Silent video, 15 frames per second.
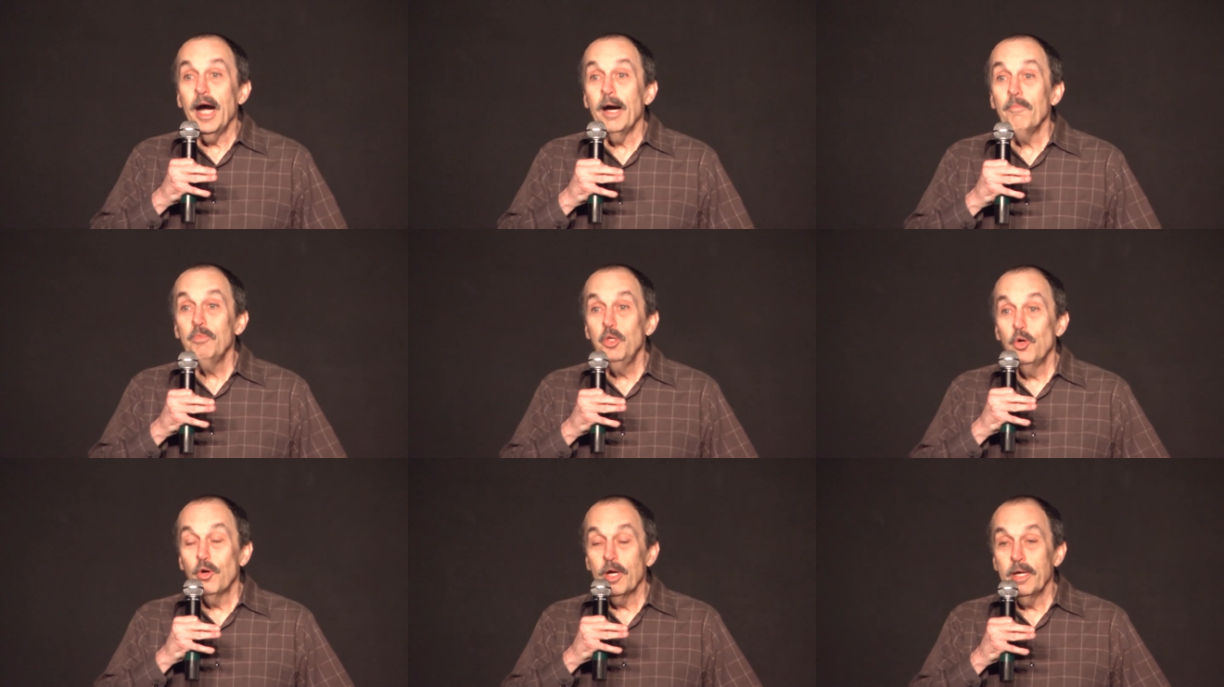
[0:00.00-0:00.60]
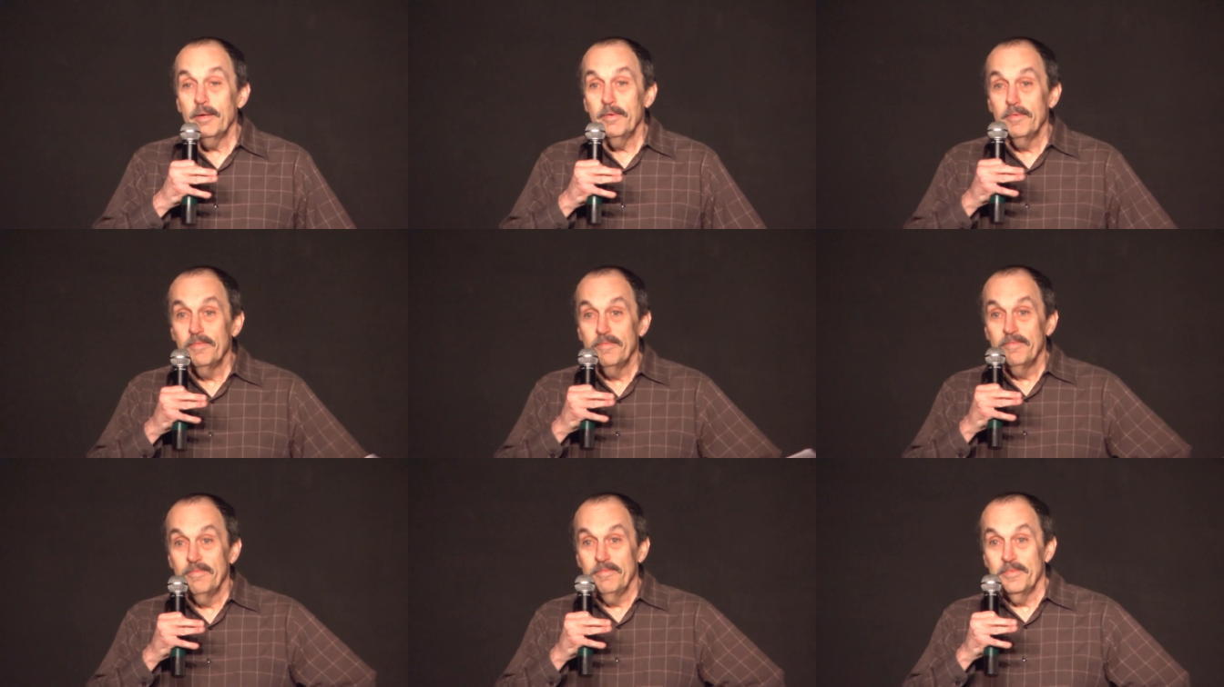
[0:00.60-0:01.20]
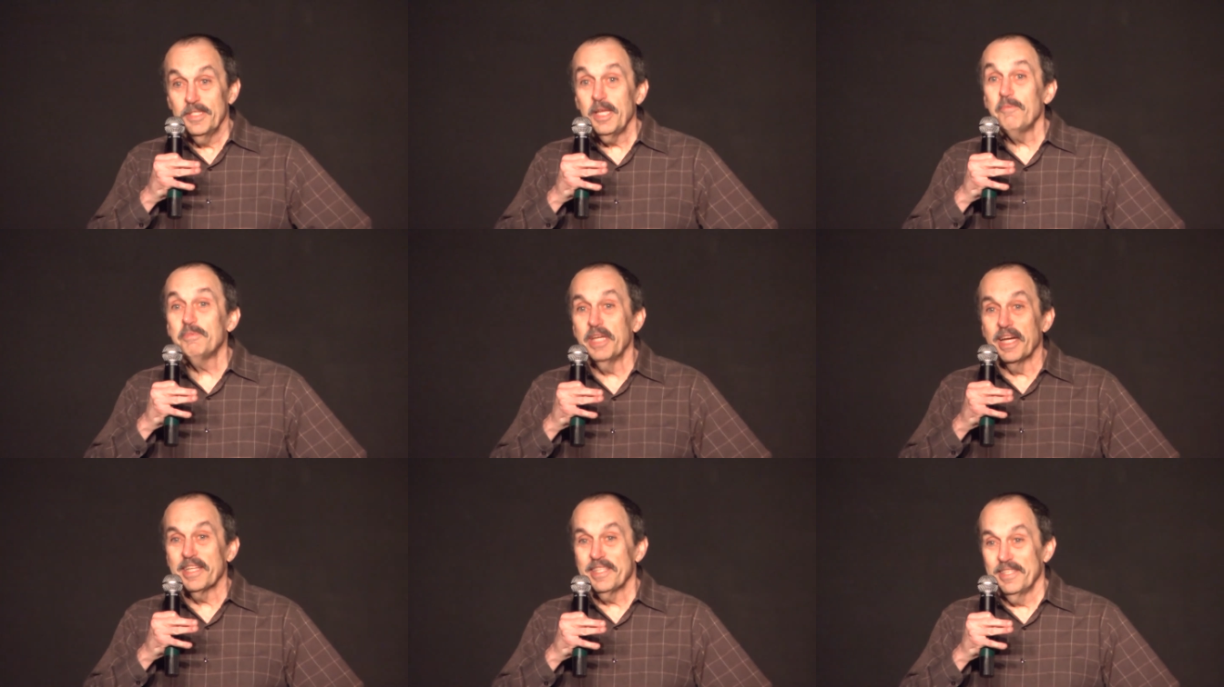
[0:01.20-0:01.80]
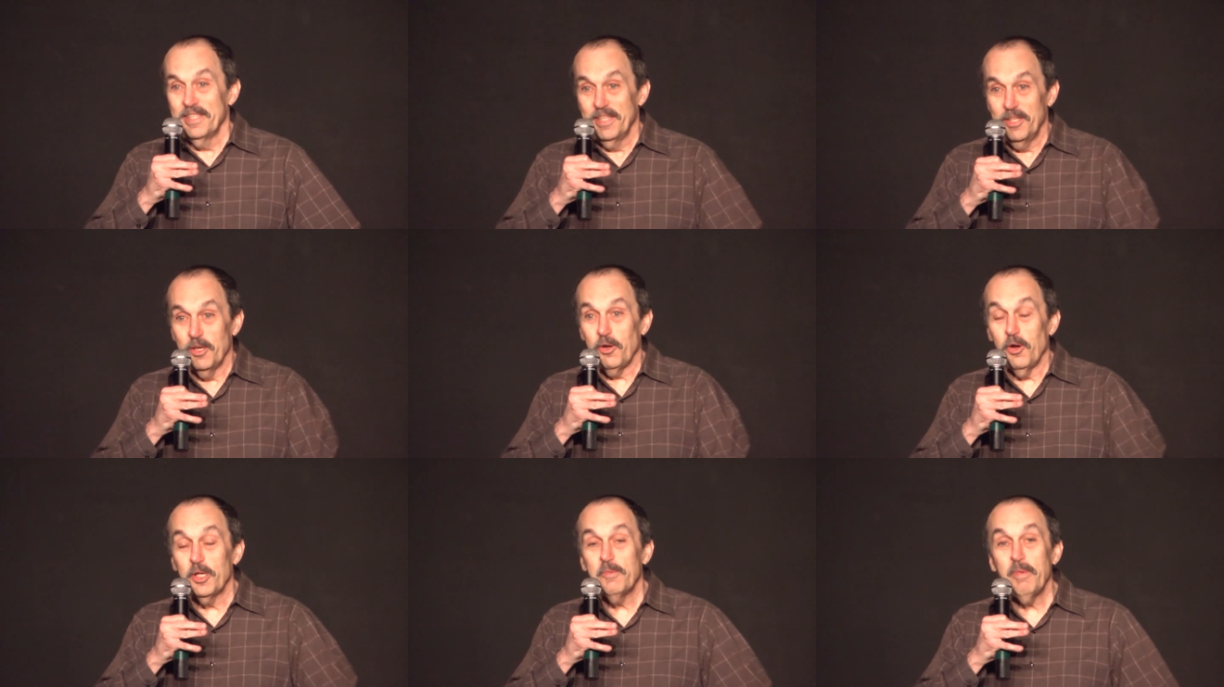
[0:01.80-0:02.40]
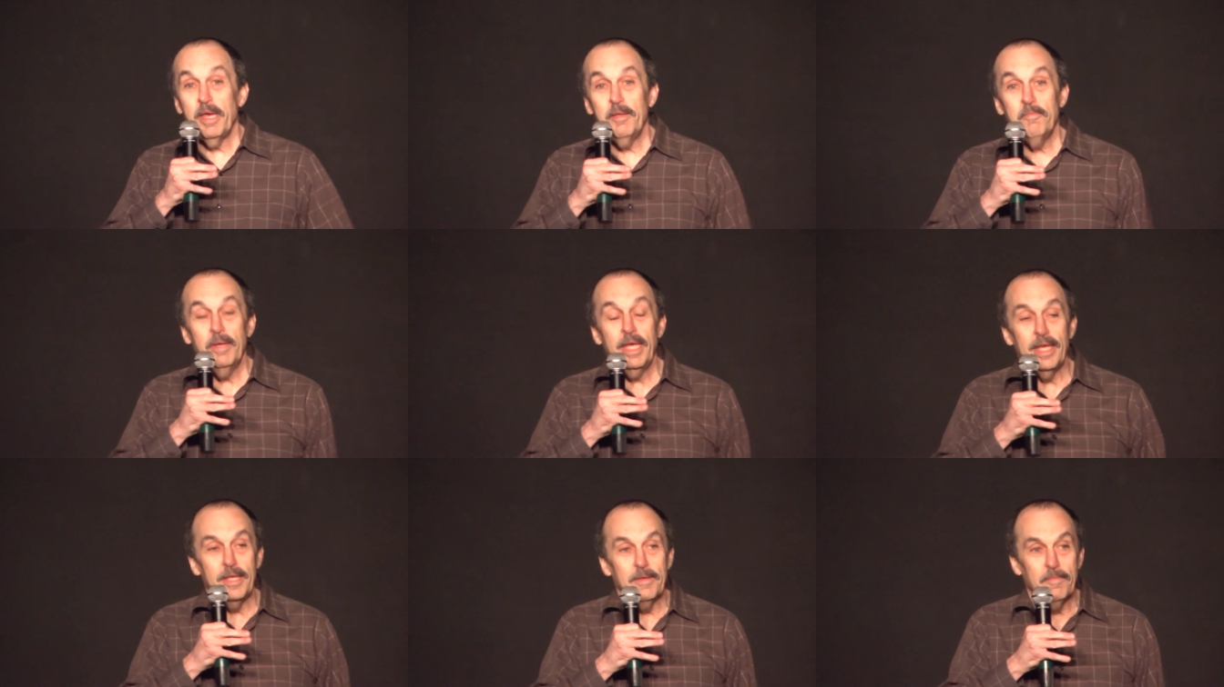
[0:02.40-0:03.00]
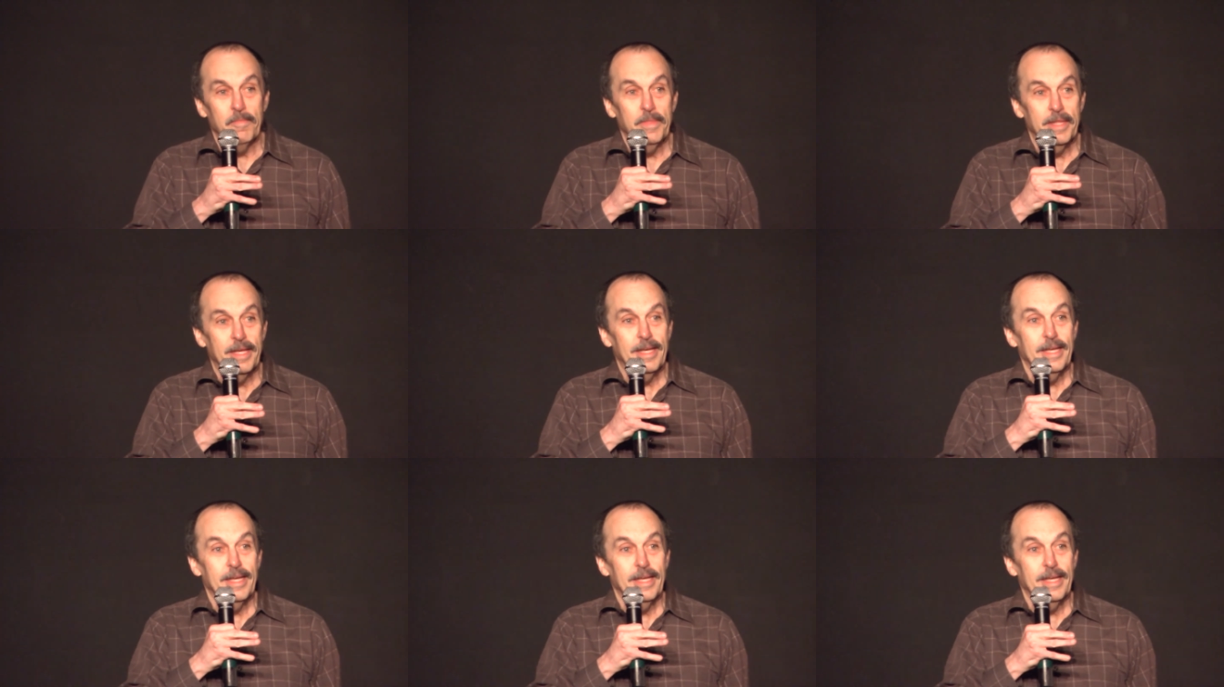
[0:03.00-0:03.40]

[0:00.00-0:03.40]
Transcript: I'm your subject. You're going to paint me.